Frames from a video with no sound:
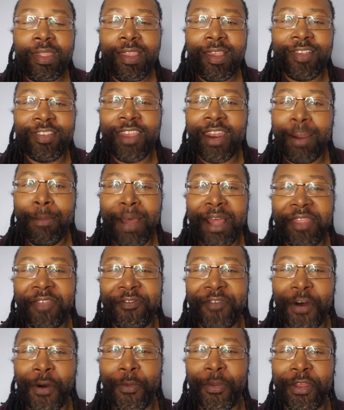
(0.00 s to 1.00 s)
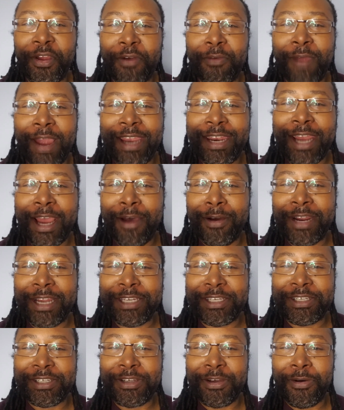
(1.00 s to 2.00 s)
I said, I'm on the phone with her right now, and
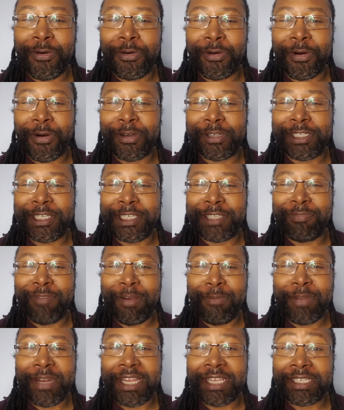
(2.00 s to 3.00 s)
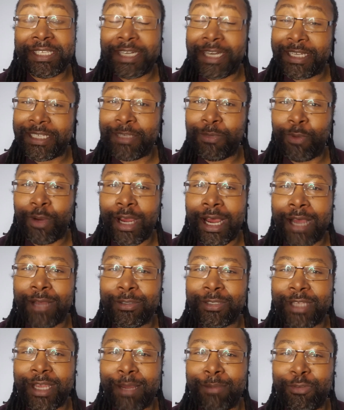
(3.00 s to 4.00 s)
I just told her, and she's reminiscing. I said, well,
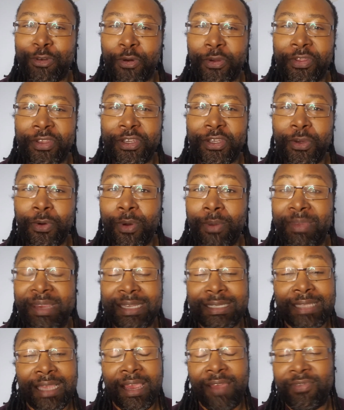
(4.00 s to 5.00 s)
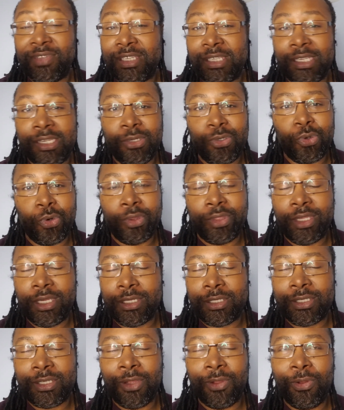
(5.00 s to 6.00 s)
how's Dorothy doing? Because I haven't seen Dorothy
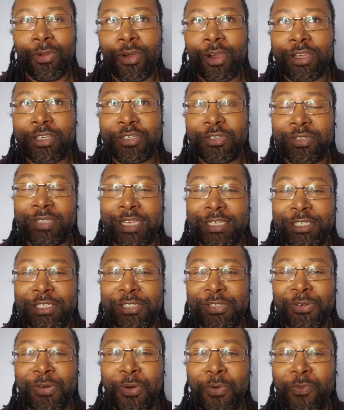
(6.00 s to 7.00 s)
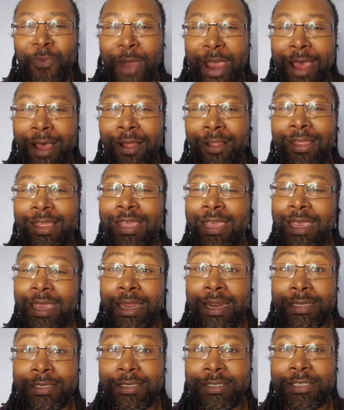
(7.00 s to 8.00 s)
in so long. And she was like, she's doing well.
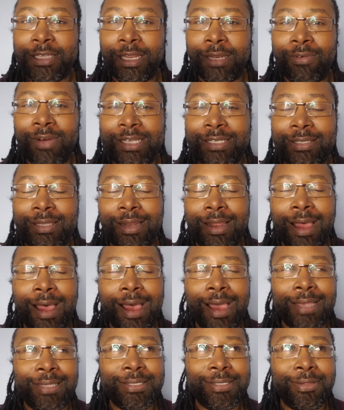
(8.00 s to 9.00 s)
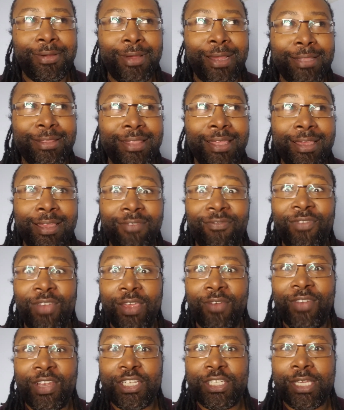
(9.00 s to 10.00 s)
And I said, tell her I said hi. So I think
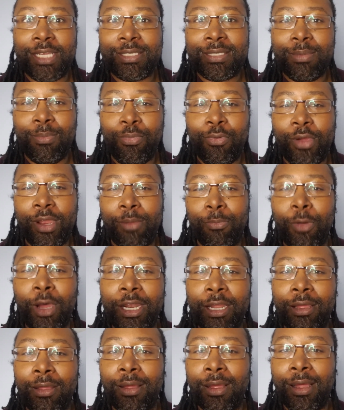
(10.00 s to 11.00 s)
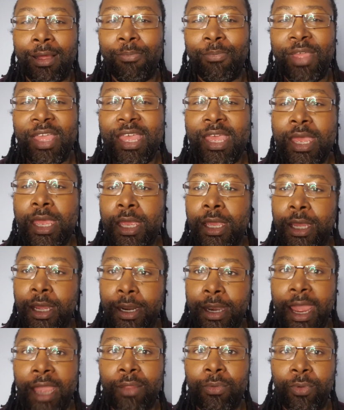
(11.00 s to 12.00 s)
eventually at some point I want to
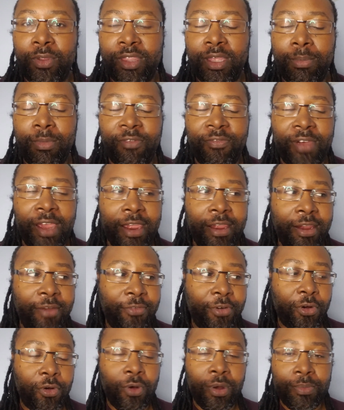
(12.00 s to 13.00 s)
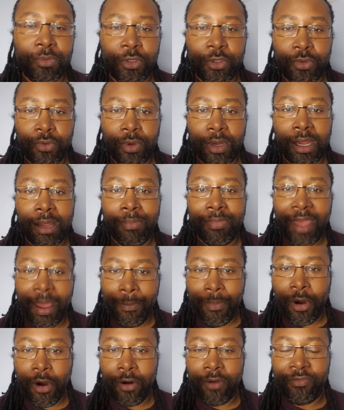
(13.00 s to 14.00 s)
connect with him if I ever go up to
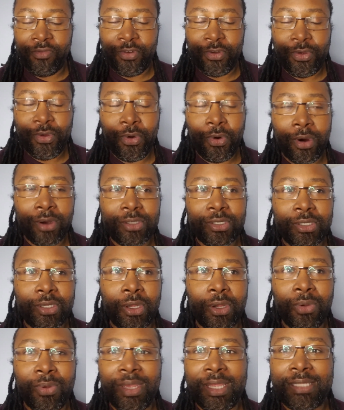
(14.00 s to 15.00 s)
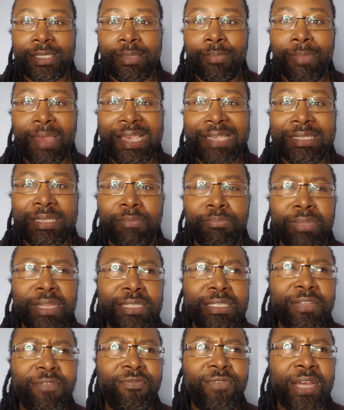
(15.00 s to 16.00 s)
that part of New York. So it's amazing.
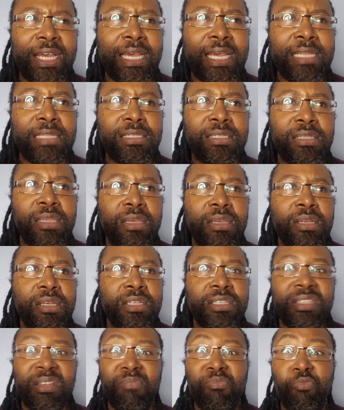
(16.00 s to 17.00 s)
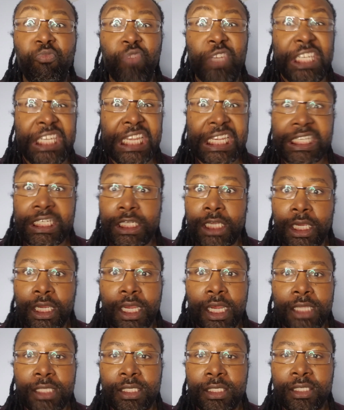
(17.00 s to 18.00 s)
Plus it finds some distant
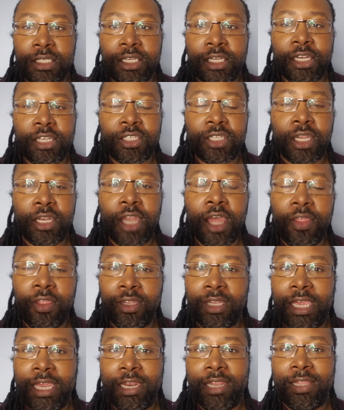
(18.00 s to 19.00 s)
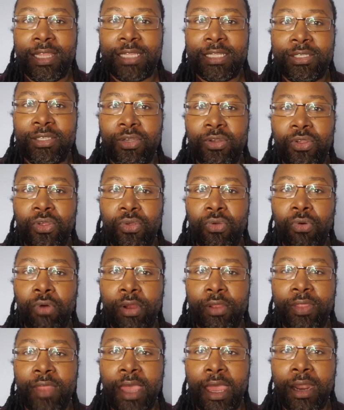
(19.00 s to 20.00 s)
cousins, and there's another lady that's in New
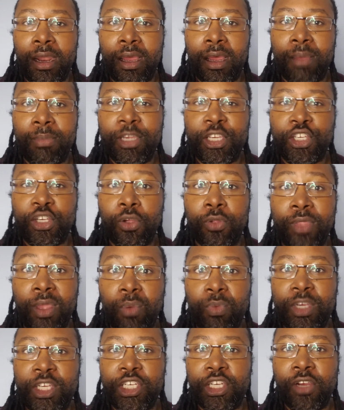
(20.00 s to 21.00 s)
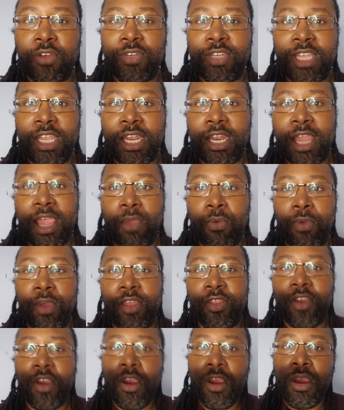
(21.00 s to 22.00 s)
York that it showed that we share DNA
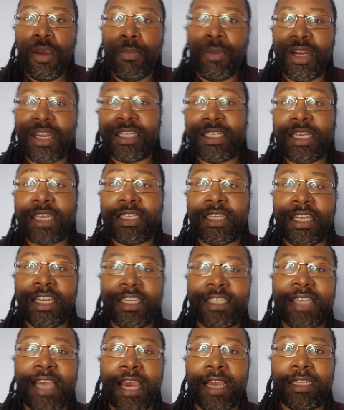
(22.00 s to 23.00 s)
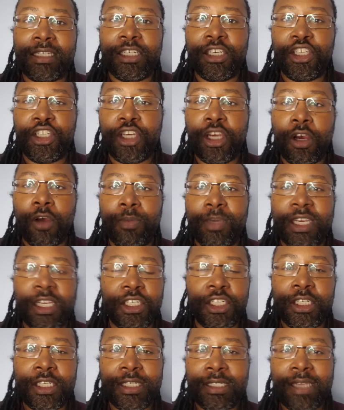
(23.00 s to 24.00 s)
with, but it doesn't exactly show,
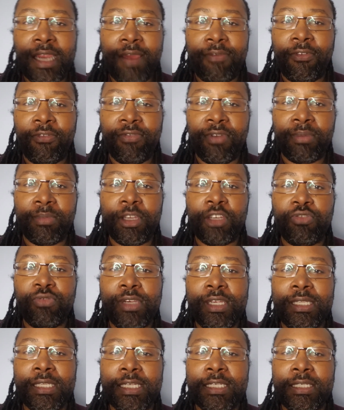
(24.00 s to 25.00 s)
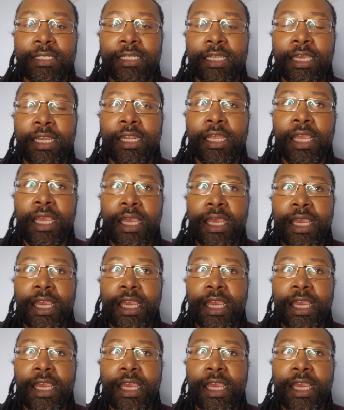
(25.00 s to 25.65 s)
because she doesn't have her family tree listed.